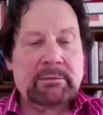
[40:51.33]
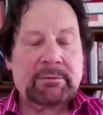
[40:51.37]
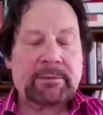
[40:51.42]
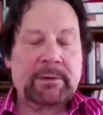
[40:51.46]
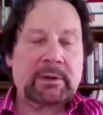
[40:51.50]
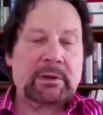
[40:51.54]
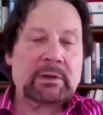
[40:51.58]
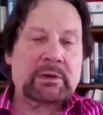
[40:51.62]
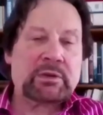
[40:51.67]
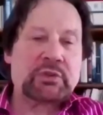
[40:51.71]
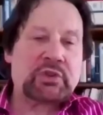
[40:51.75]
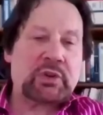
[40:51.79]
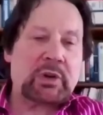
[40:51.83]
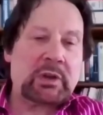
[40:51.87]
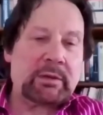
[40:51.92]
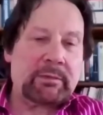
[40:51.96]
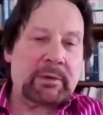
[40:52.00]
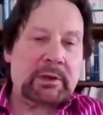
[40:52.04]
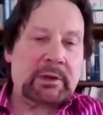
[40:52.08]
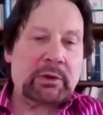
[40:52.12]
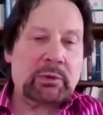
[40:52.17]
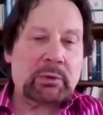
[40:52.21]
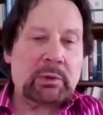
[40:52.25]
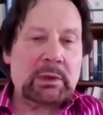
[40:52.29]
In fact, the J
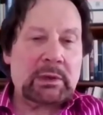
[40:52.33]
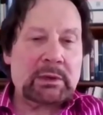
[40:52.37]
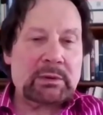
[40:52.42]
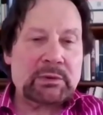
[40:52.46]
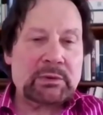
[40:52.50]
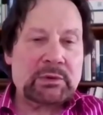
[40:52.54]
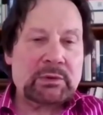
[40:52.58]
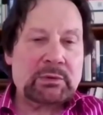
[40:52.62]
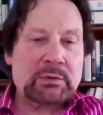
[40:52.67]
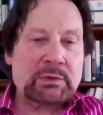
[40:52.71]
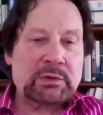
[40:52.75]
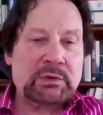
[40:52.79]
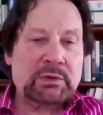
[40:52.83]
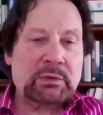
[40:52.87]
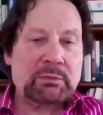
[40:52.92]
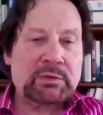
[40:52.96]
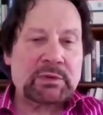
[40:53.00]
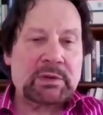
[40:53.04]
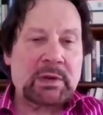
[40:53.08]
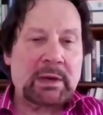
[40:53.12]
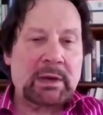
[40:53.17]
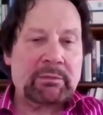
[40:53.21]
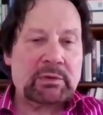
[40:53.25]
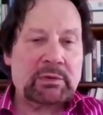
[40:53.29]
value allows you to sort
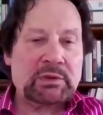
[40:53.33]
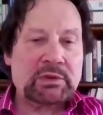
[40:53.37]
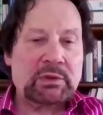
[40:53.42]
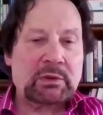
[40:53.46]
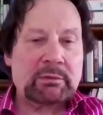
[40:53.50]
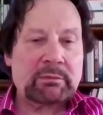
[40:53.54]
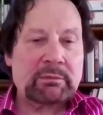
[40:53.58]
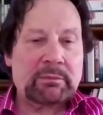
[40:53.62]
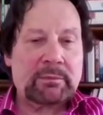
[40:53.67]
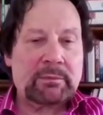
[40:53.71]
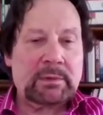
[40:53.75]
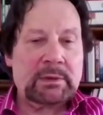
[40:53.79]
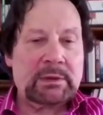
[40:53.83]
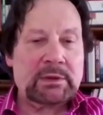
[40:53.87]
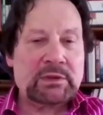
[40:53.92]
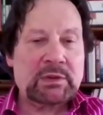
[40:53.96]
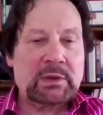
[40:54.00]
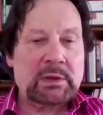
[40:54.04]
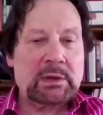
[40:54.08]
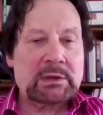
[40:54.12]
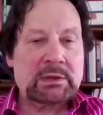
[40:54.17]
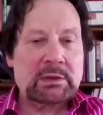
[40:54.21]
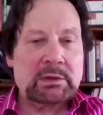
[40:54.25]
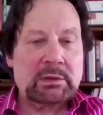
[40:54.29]
of have a sort of
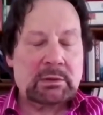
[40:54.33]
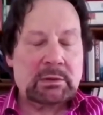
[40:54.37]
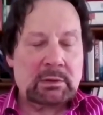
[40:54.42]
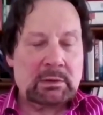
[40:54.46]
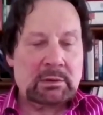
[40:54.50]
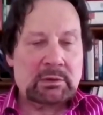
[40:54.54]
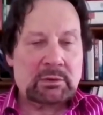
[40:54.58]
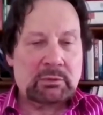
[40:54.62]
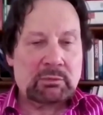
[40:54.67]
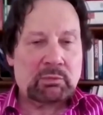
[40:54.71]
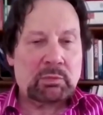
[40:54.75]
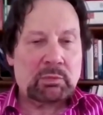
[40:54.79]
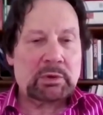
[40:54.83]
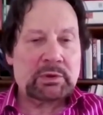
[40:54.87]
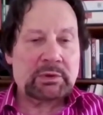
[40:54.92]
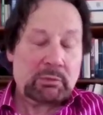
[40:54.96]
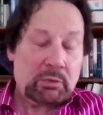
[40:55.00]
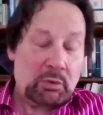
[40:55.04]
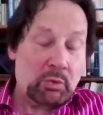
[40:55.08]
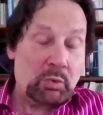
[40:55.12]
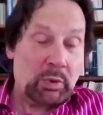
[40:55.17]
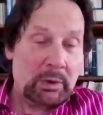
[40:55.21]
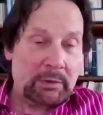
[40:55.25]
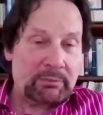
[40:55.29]
insight in, into what
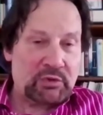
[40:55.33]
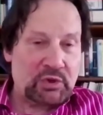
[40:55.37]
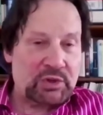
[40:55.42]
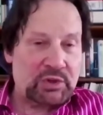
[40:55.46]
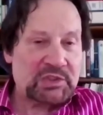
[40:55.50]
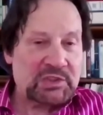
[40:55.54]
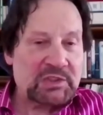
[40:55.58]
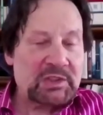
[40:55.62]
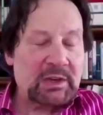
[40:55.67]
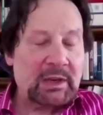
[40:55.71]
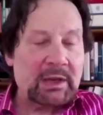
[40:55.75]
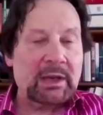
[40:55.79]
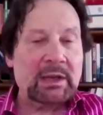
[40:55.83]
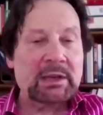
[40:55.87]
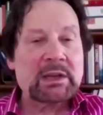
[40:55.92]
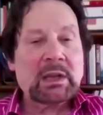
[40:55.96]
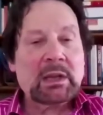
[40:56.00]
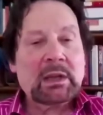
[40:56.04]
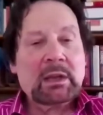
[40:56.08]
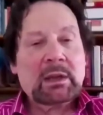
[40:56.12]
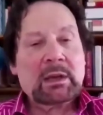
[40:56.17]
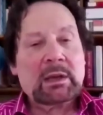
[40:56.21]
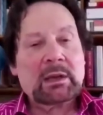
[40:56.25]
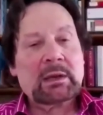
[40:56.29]
you have just said.
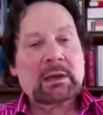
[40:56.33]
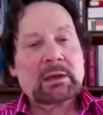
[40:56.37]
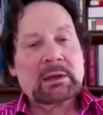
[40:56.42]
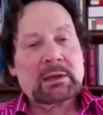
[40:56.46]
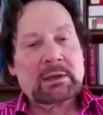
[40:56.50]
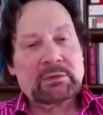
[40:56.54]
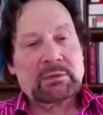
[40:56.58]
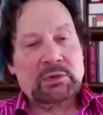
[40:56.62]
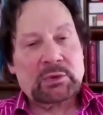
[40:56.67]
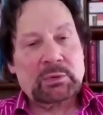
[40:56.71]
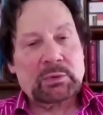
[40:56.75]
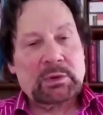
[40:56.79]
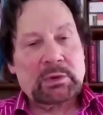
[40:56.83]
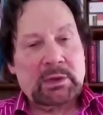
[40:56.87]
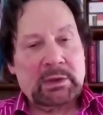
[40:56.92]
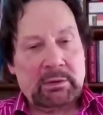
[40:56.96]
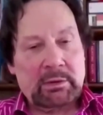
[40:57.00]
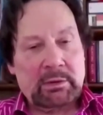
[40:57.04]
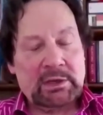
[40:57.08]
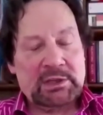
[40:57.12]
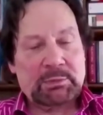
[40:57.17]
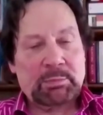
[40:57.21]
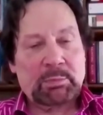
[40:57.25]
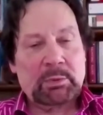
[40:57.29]
Uh, it gives you
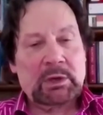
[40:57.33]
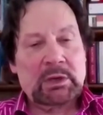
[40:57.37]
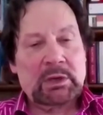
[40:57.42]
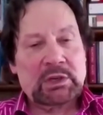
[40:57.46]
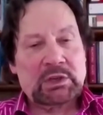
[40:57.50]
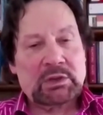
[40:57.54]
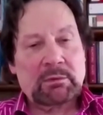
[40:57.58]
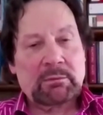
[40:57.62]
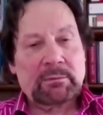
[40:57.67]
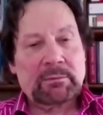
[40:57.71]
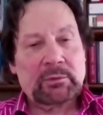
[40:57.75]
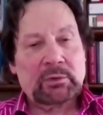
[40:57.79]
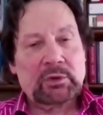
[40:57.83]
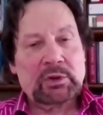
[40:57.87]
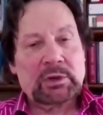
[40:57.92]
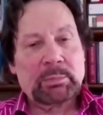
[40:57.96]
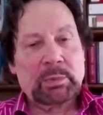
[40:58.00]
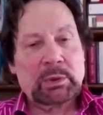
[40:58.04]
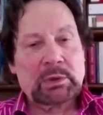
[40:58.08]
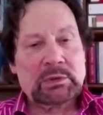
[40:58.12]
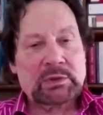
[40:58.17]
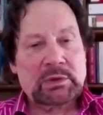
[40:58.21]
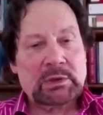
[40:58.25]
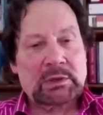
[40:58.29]
another explanation for it
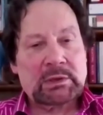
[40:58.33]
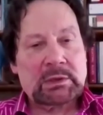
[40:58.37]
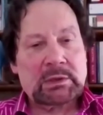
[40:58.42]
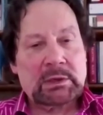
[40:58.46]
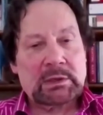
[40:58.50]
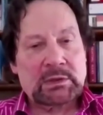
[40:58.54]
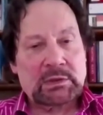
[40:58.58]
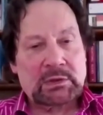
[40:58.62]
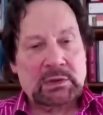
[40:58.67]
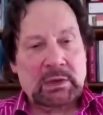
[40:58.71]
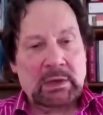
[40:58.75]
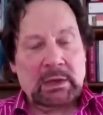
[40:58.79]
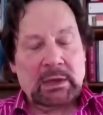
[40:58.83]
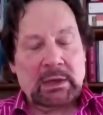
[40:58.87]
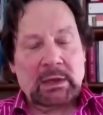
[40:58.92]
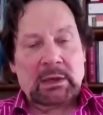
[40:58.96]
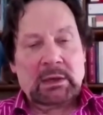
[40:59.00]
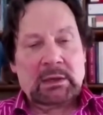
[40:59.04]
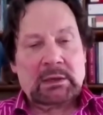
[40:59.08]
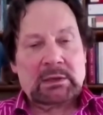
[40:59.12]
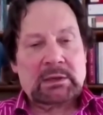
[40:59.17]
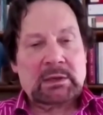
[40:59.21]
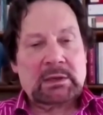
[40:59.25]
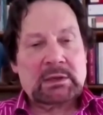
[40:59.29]
because it does
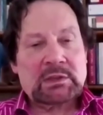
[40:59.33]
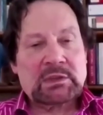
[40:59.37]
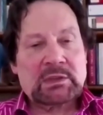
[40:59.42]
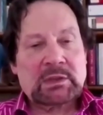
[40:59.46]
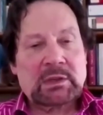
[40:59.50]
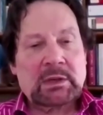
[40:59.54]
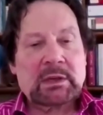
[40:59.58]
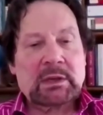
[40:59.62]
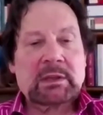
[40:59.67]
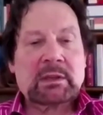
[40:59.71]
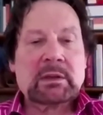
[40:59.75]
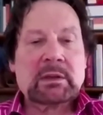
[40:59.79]
it does say